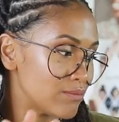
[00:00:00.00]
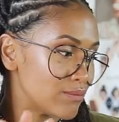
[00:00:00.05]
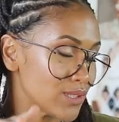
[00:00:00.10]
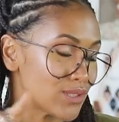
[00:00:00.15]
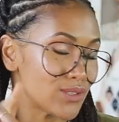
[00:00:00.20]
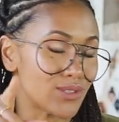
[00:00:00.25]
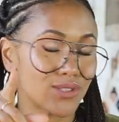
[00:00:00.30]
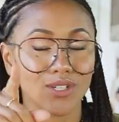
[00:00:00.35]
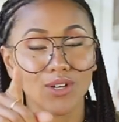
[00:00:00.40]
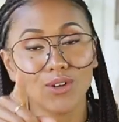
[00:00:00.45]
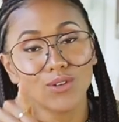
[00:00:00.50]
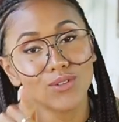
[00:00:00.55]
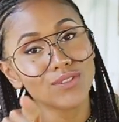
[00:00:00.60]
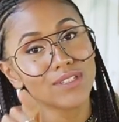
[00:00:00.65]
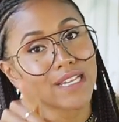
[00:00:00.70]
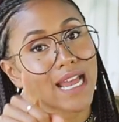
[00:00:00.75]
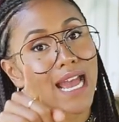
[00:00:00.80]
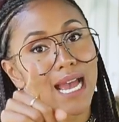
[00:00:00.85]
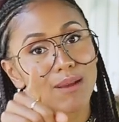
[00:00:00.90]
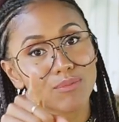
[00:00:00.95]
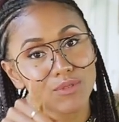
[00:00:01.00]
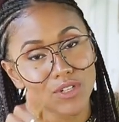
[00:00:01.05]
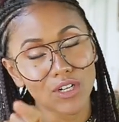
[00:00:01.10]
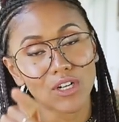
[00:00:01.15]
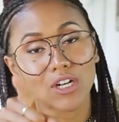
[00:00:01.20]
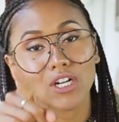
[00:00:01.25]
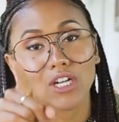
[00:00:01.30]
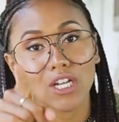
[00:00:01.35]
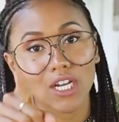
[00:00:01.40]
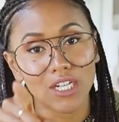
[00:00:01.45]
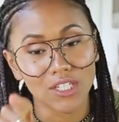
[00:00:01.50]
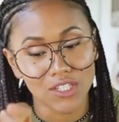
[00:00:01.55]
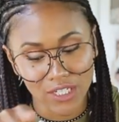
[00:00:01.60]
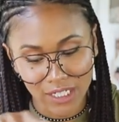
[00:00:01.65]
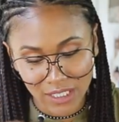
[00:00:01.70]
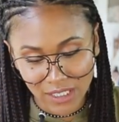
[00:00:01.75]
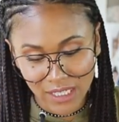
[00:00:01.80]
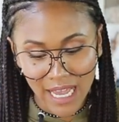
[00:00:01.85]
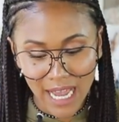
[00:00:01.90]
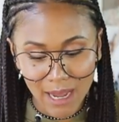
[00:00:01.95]
But those apps are clutch.
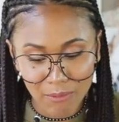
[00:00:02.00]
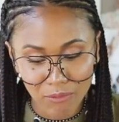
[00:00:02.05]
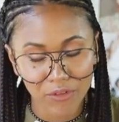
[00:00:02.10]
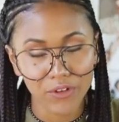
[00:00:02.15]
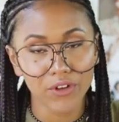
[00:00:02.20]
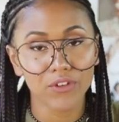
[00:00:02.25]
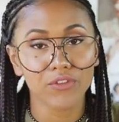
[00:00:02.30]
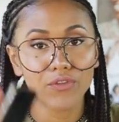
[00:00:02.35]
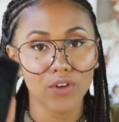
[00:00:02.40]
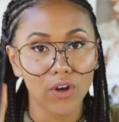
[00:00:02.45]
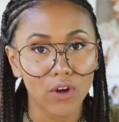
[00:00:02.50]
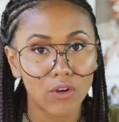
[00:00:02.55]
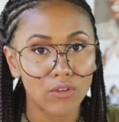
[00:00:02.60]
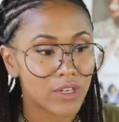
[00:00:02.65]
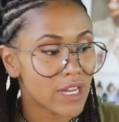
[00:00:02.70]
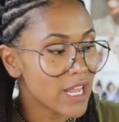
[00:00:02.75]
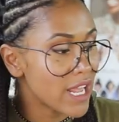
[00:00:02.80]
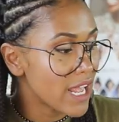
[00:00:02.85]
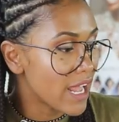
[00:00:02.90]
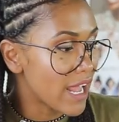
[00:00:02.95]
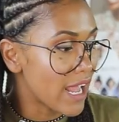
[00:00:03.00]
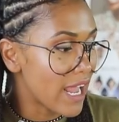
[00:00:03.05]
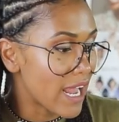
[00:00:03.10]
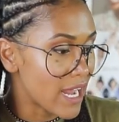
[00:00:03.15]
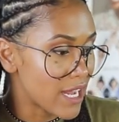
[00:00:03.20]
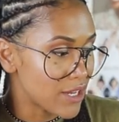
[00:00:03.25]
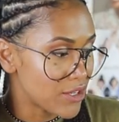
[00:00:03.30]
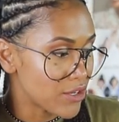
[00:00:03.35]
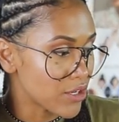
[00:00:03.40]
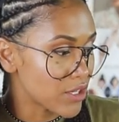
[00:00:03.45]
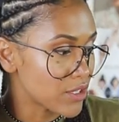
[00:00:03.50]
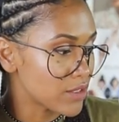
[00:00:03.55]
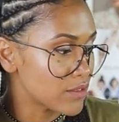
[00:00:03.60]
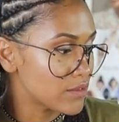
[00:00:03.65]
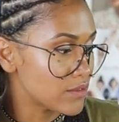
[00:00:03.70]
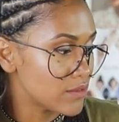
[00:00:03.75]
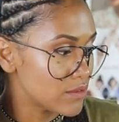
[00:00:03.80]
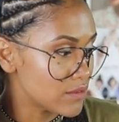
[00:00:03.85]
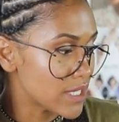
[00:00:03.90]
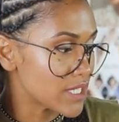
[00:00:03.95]
Get the app for your phone and your
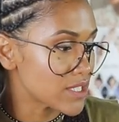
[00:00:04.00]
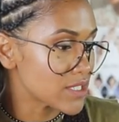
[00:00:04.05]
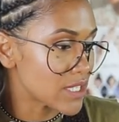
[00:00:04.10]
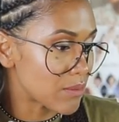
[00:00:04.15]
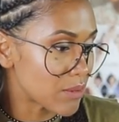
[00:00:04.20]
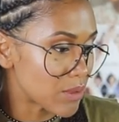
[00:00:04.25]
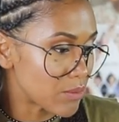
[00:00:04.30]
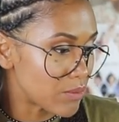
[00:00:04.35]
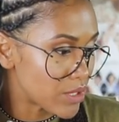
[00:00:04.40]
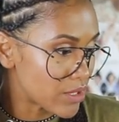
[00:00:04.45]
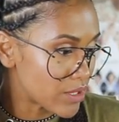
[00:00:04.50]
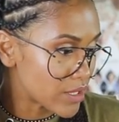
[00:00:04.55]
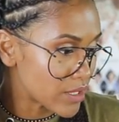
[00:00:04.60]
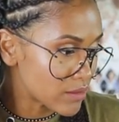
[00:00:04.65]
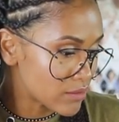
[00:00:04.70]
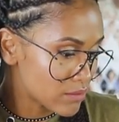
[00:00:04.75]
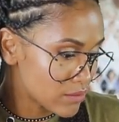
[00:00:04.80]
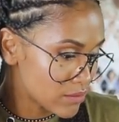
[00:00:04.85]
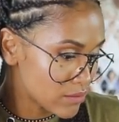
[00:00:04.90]
desktop computer.